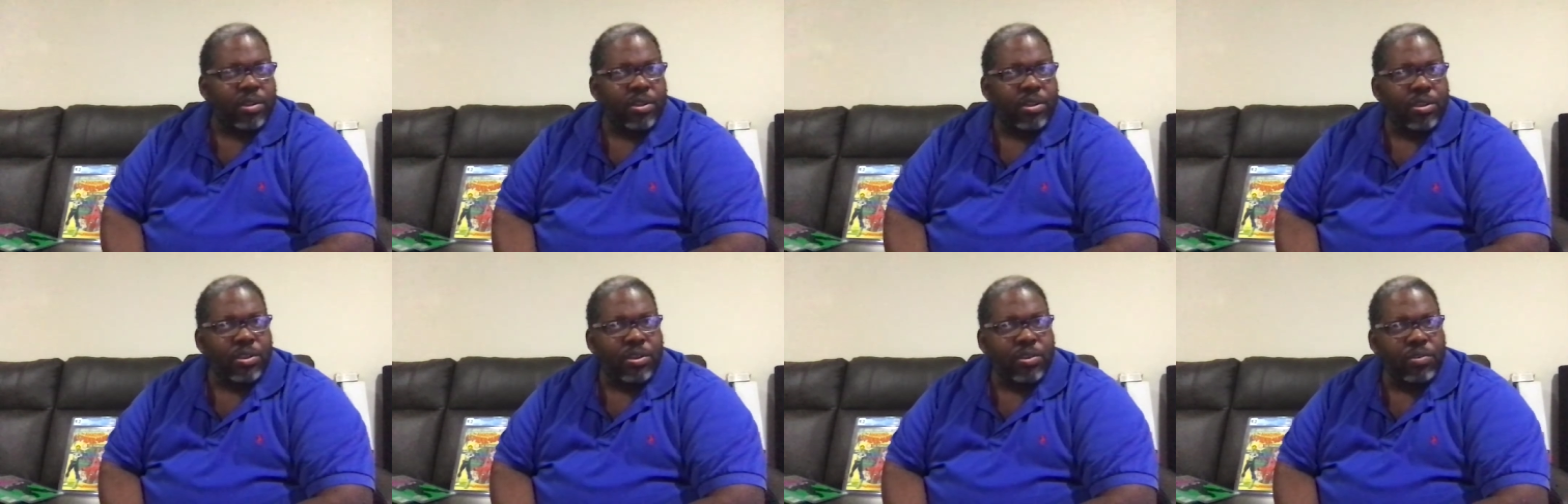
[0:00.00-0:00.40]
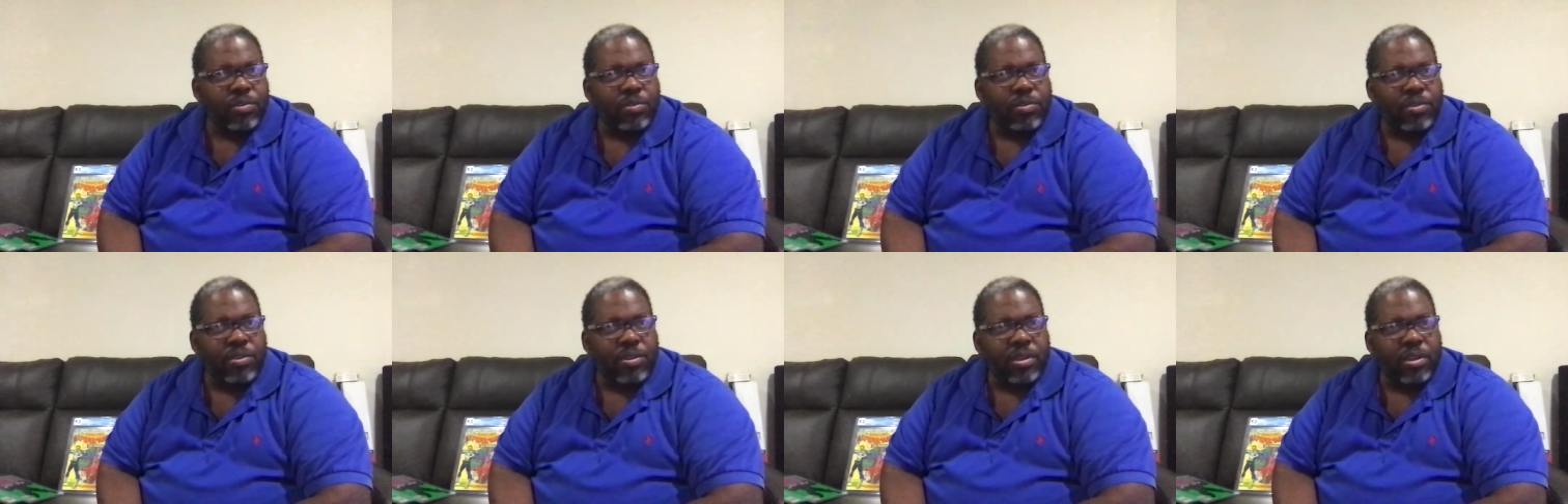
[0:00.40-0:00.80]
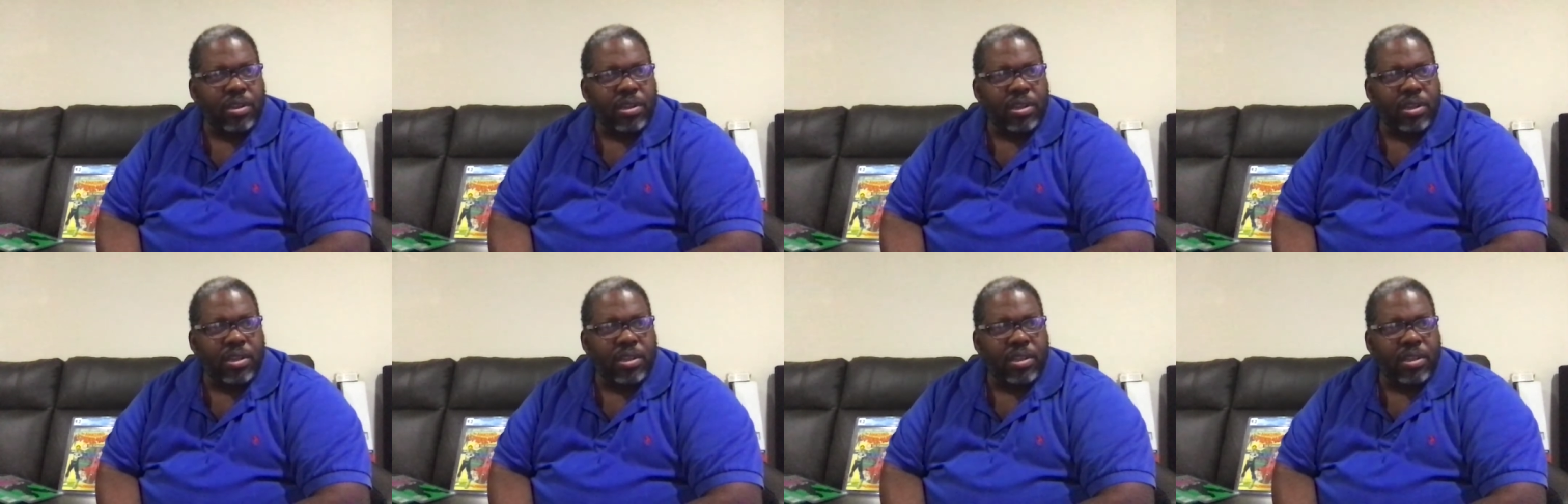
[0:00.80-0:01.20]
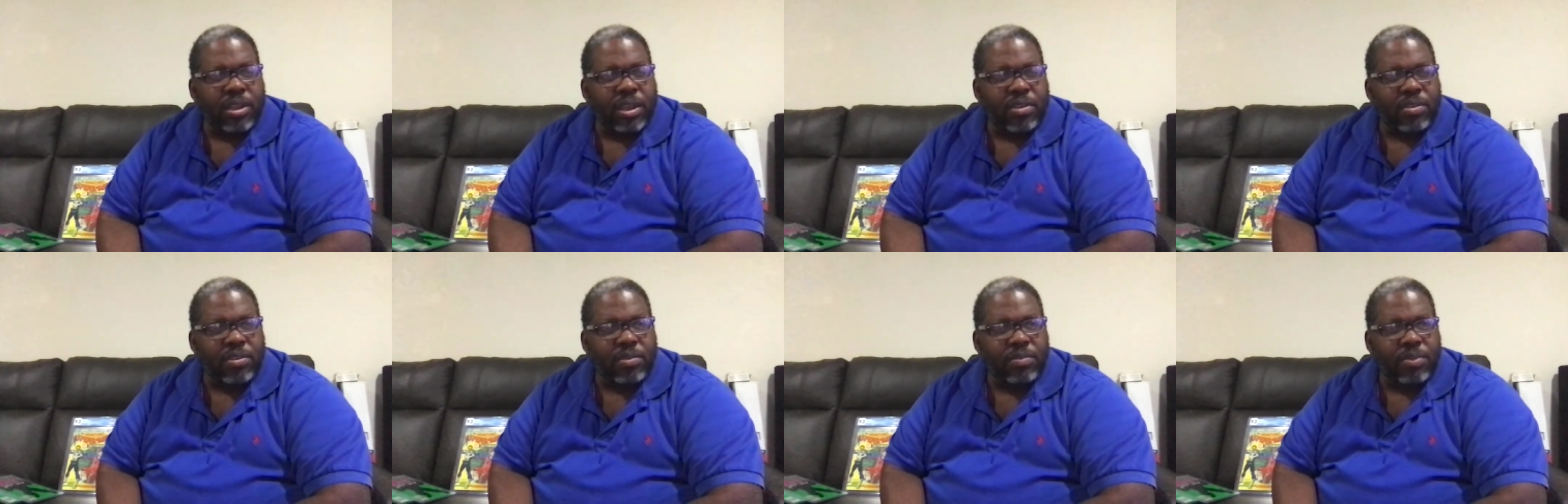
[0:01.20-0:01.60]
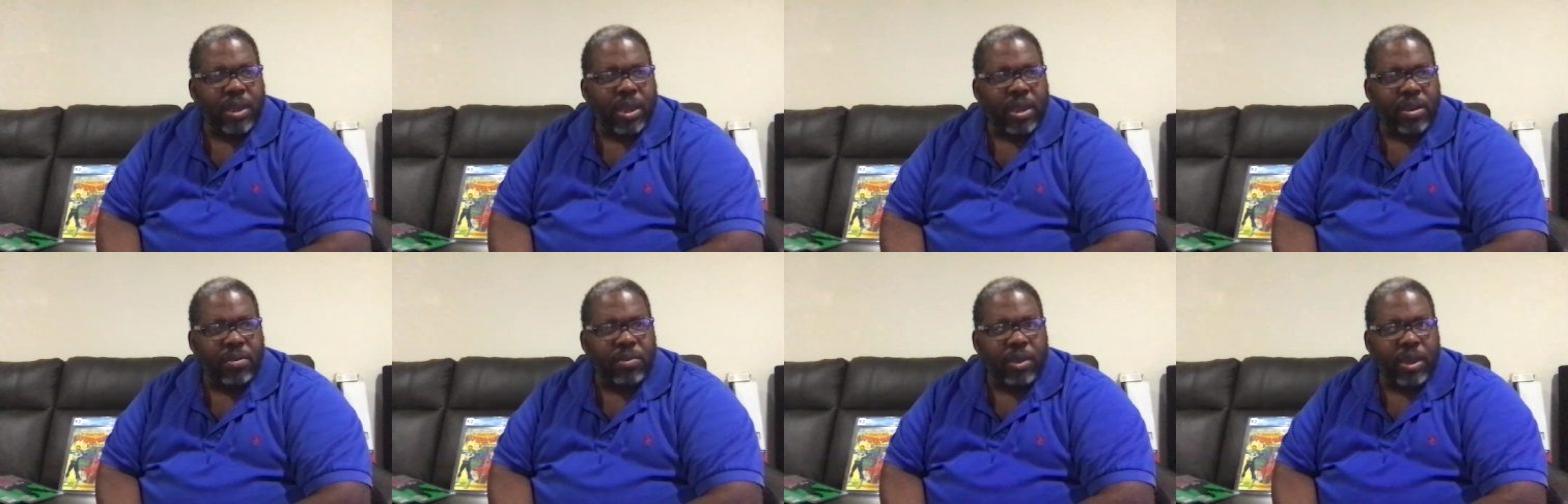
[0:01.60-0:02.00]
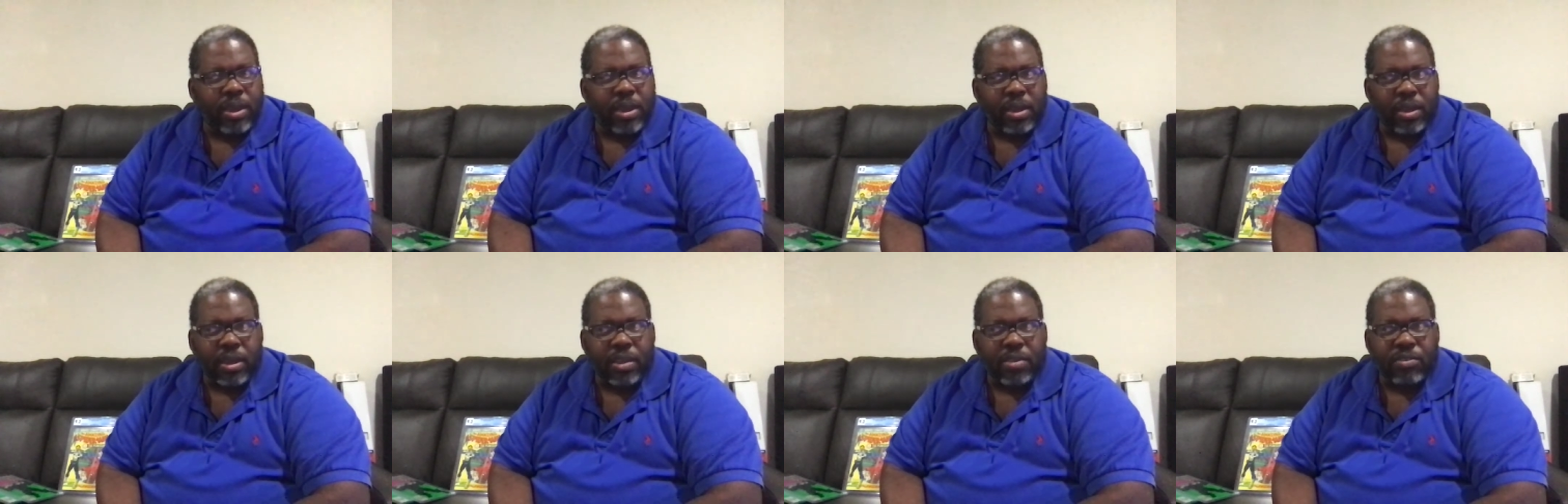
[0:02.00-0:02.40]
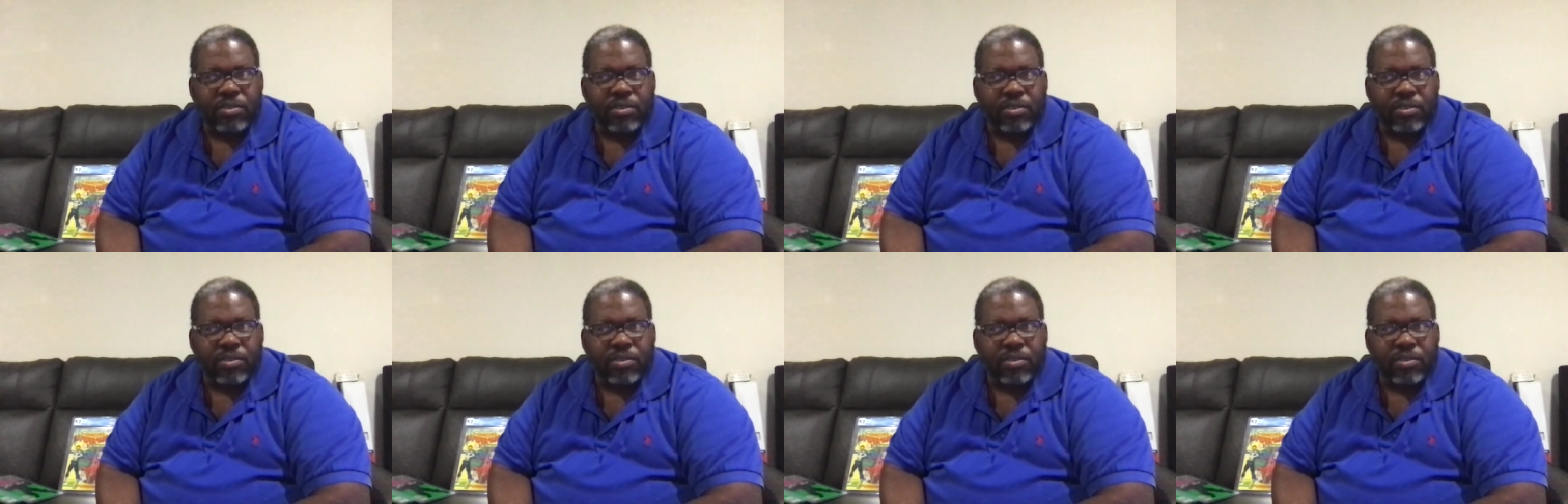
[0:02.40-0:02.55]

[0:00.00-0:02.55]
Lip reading: usually it doesn't pay to grade unless